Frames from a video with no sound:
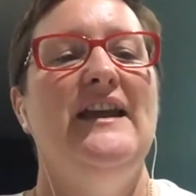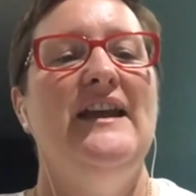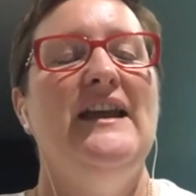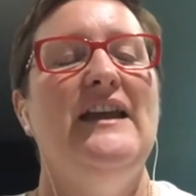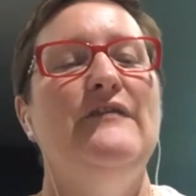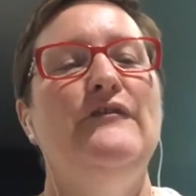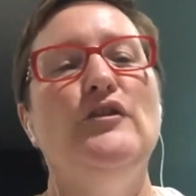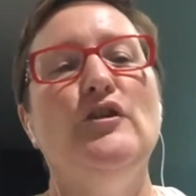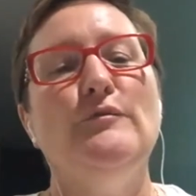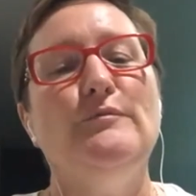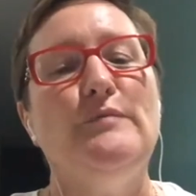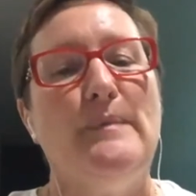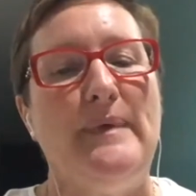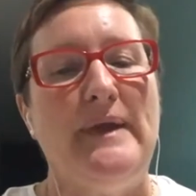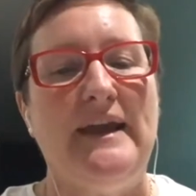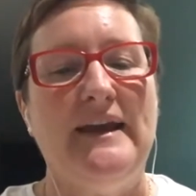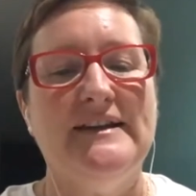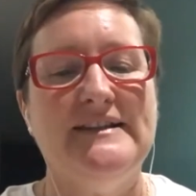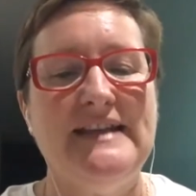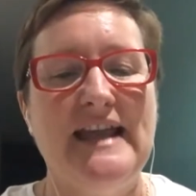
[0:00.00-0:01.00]
If you're
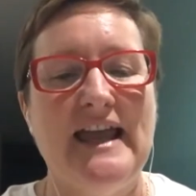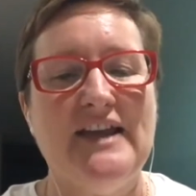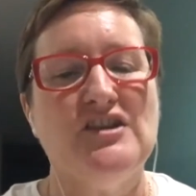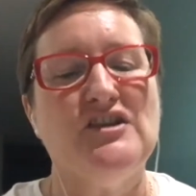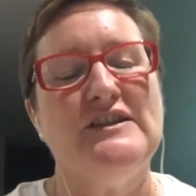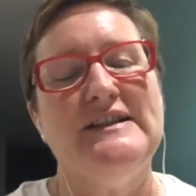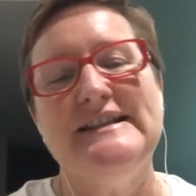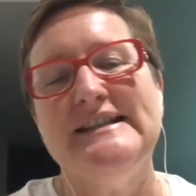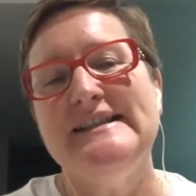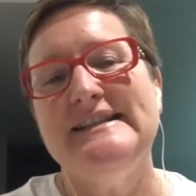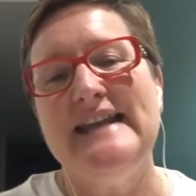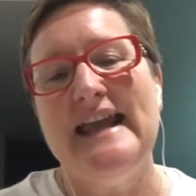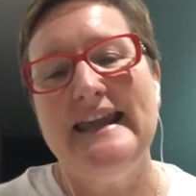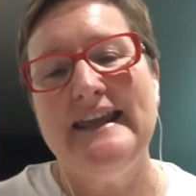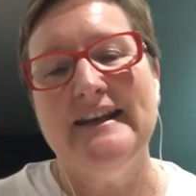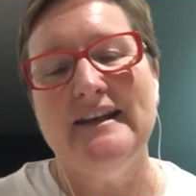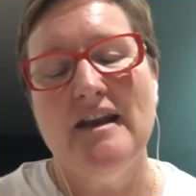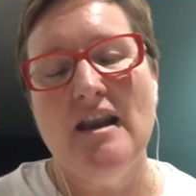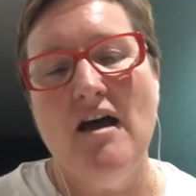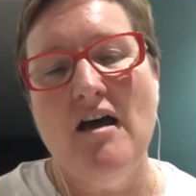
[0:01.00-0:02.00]
prepared to actually stay
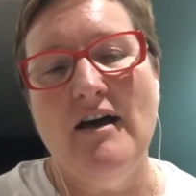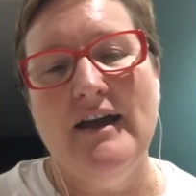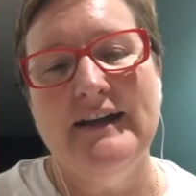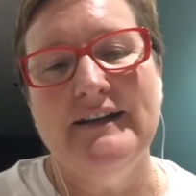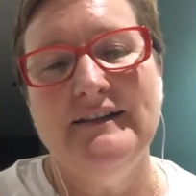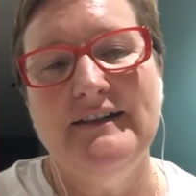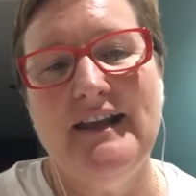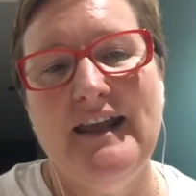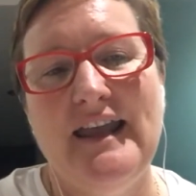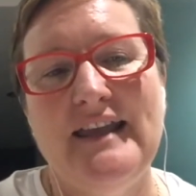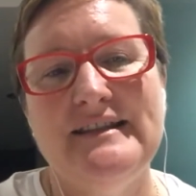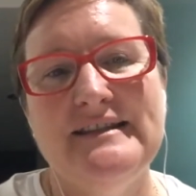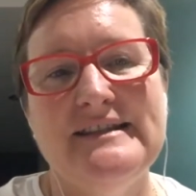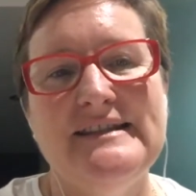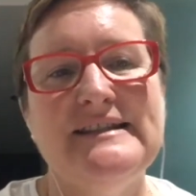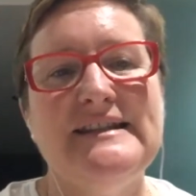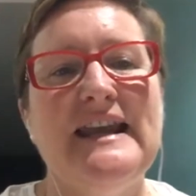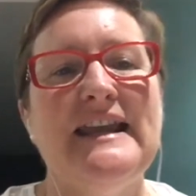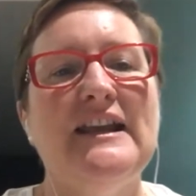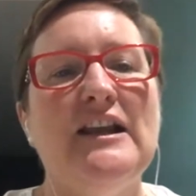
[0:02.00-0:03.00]
in line and
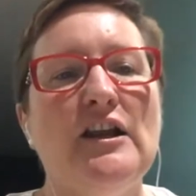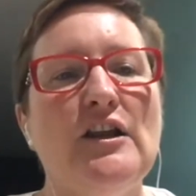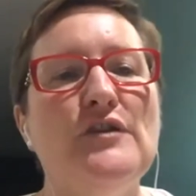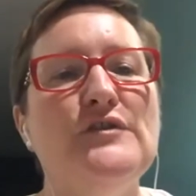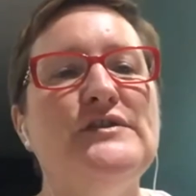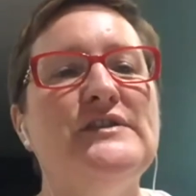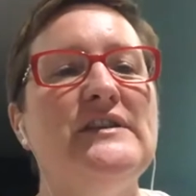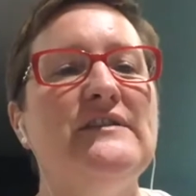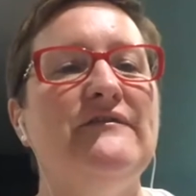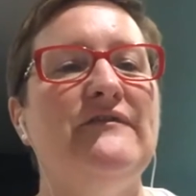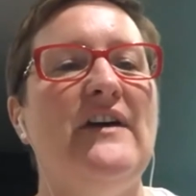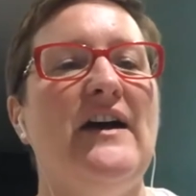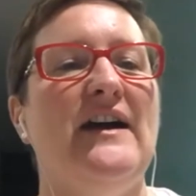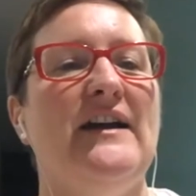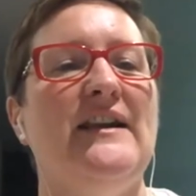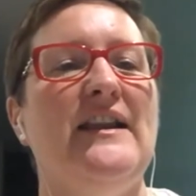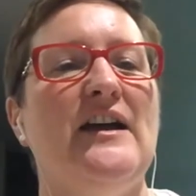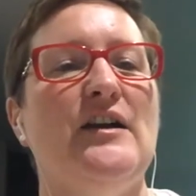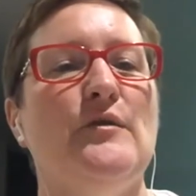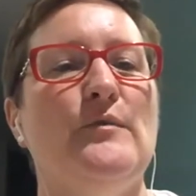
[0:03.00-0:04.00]
stay close to the fire,
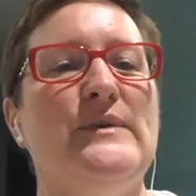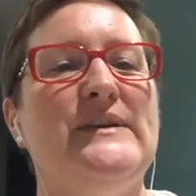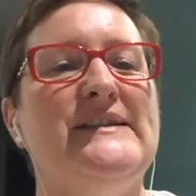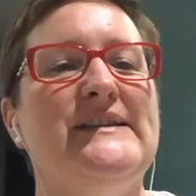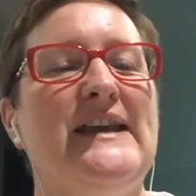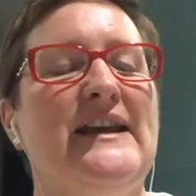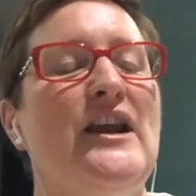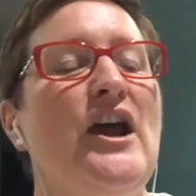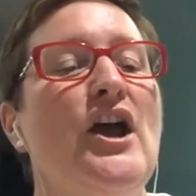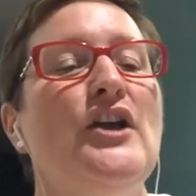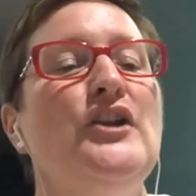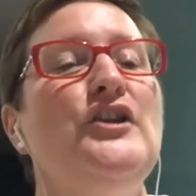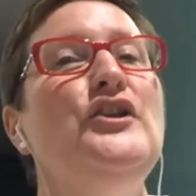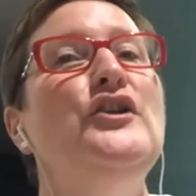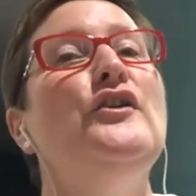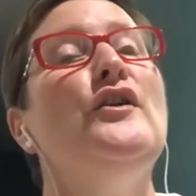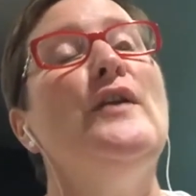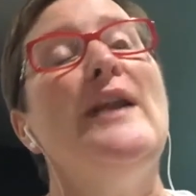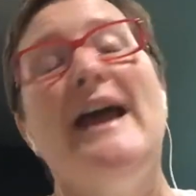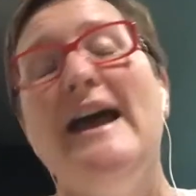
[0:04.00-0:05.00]
like we said, you
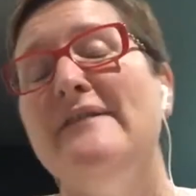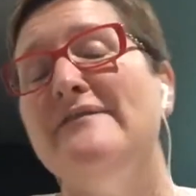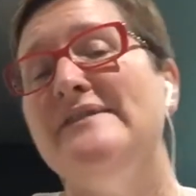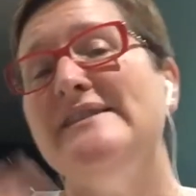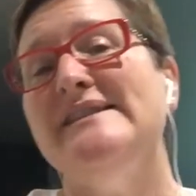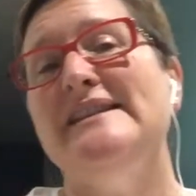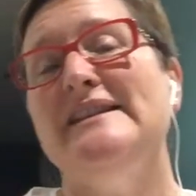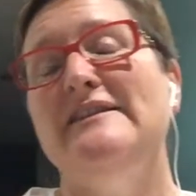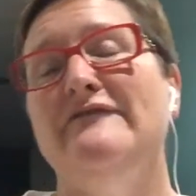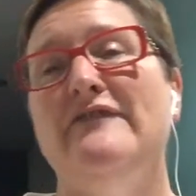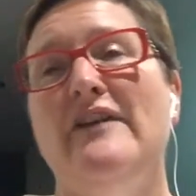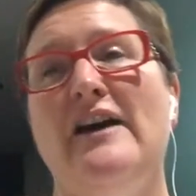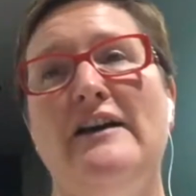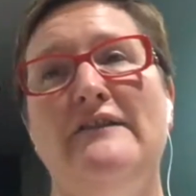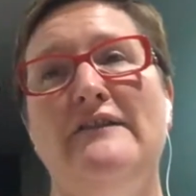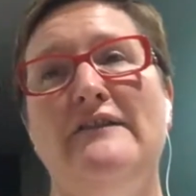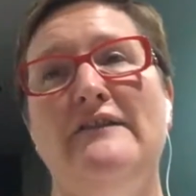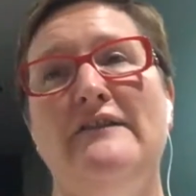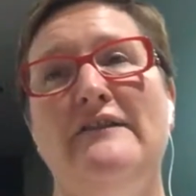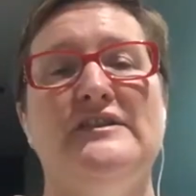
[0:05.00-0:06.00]
don't have to see 5
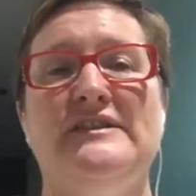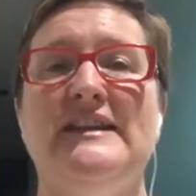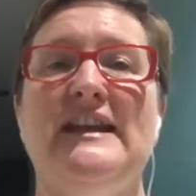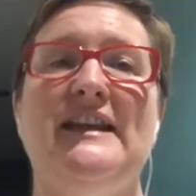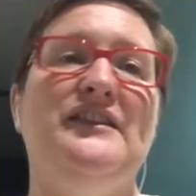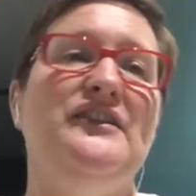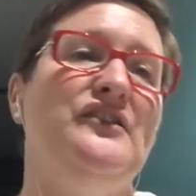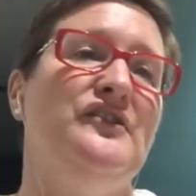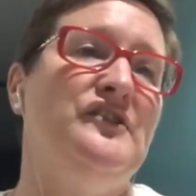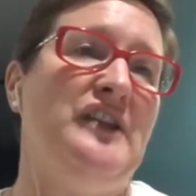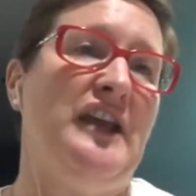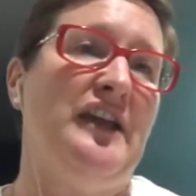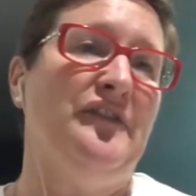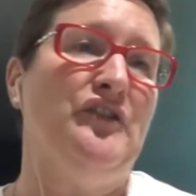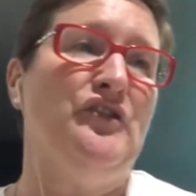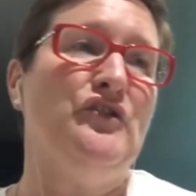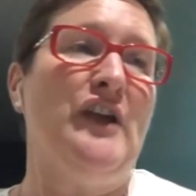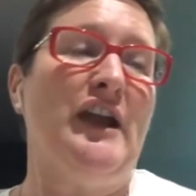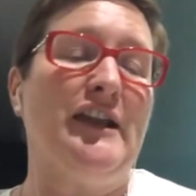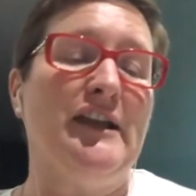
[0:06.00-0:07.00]
years or 10 years down the
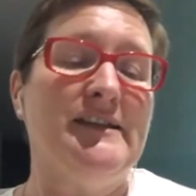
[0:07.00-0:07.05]
track.